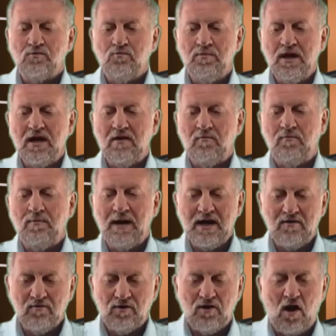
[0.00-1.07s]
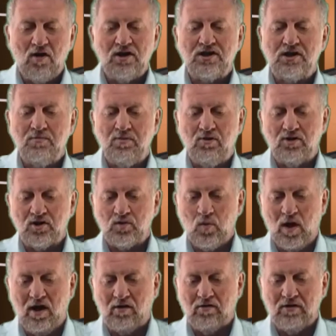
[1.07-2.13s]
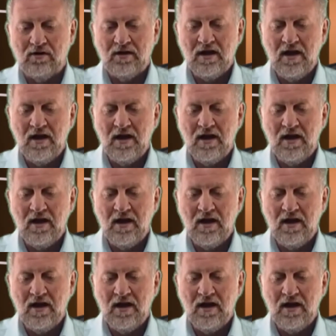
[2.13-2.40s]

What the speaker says: been noticeable as well,